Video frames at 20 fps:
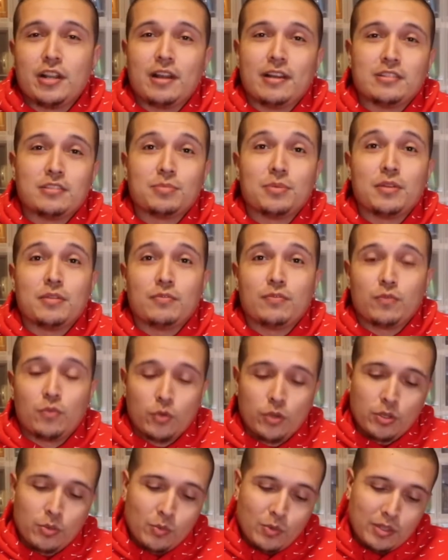I spent
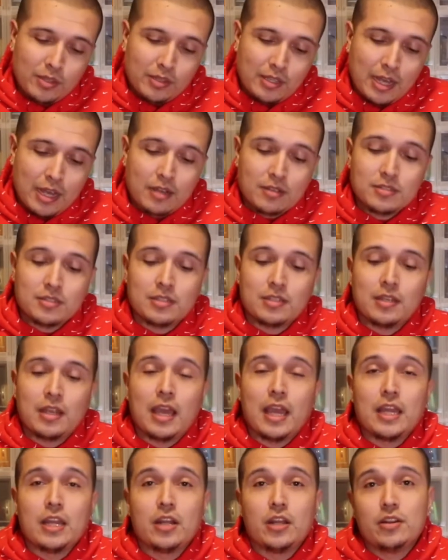
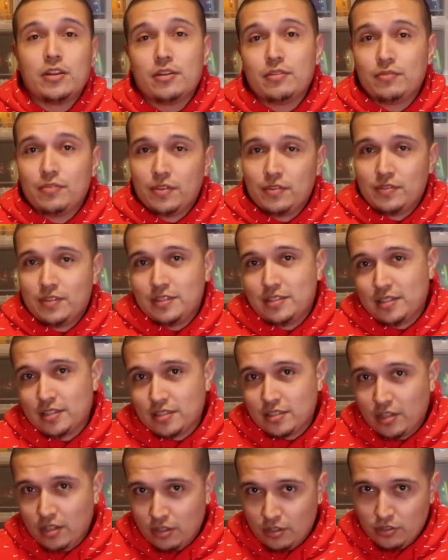
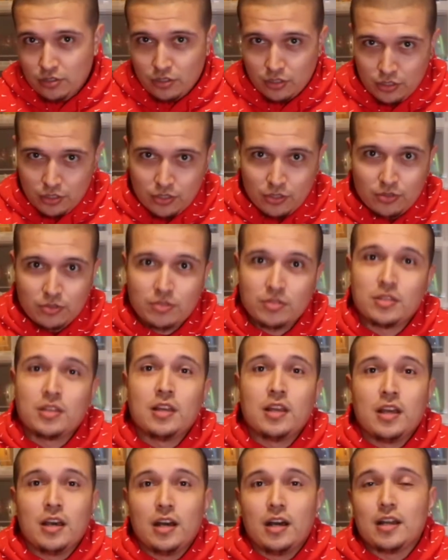$41,856 on shoes.
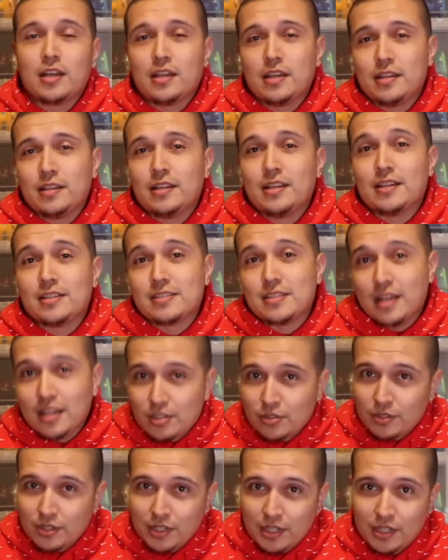Again, yes,
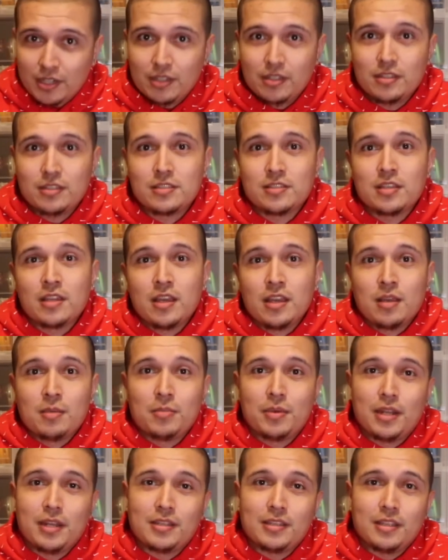that's ridiculous,
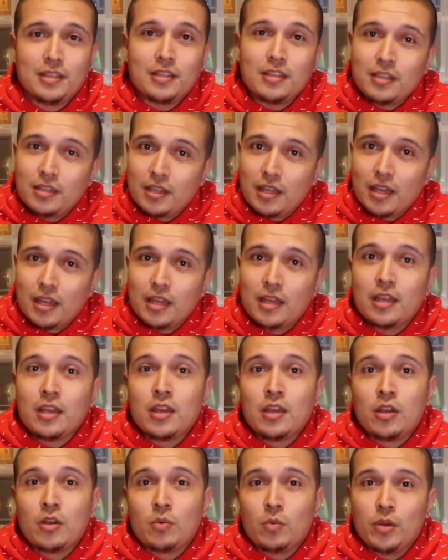but at the end of the day,
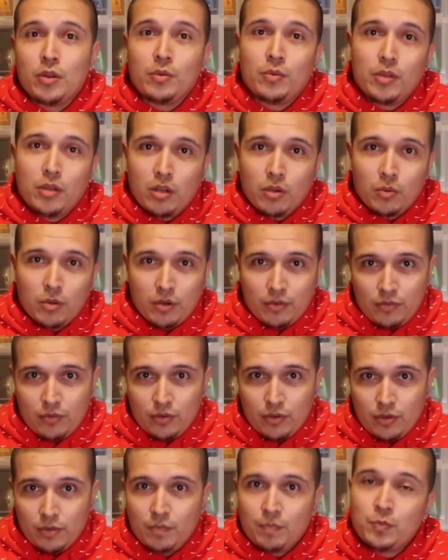what do we all work
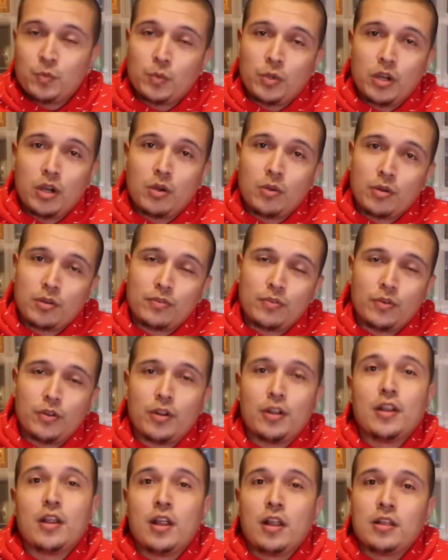for? We all work
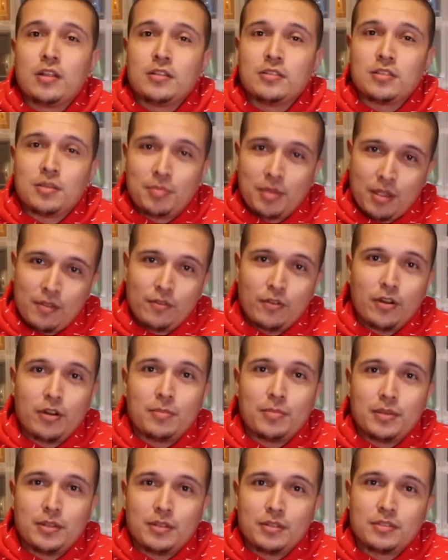for to pay for our
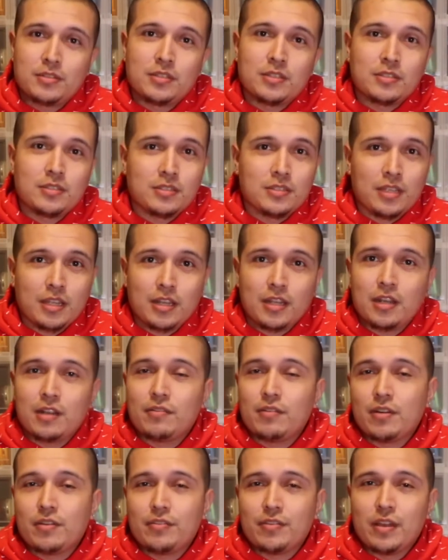bills, to take care
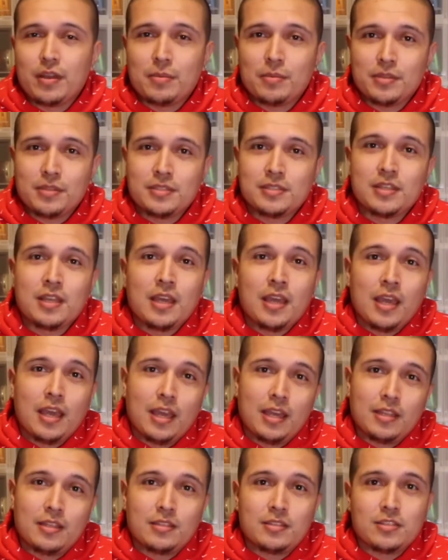of our families,
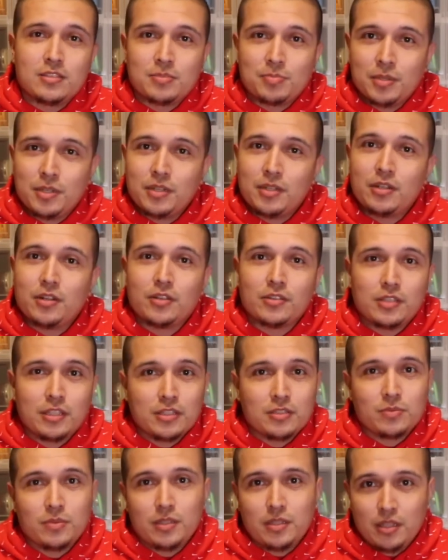and then to spend it on
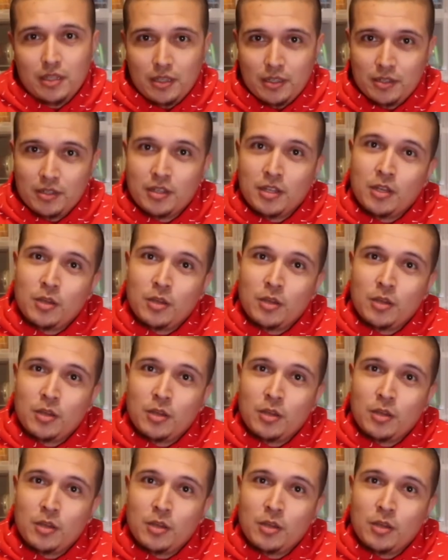things we like.